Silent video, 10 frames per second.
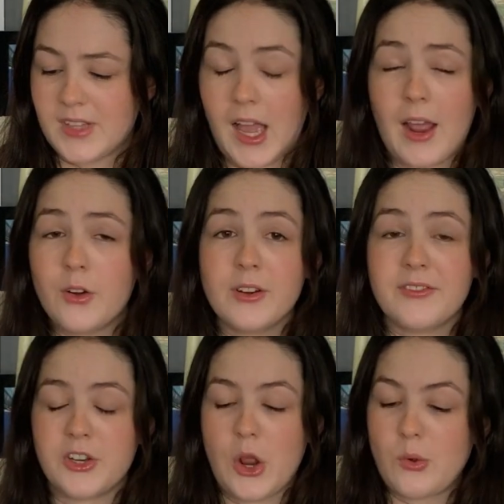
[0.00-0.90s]
I don't
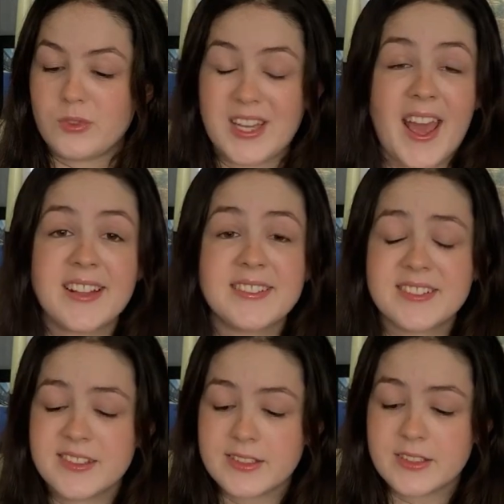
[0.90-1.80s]
even know,
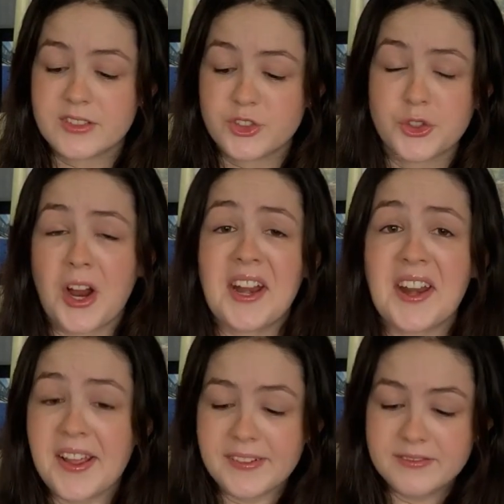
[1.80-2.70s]
tests,
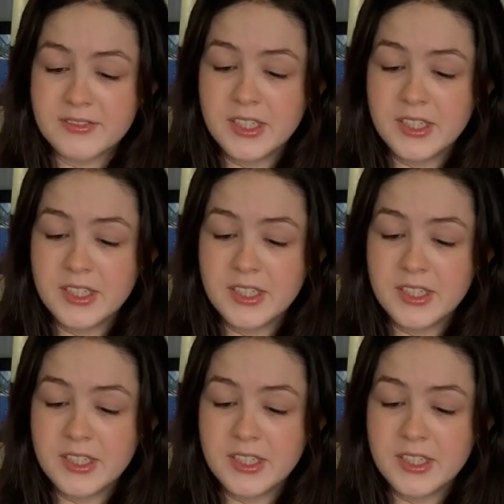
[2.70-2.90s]
training,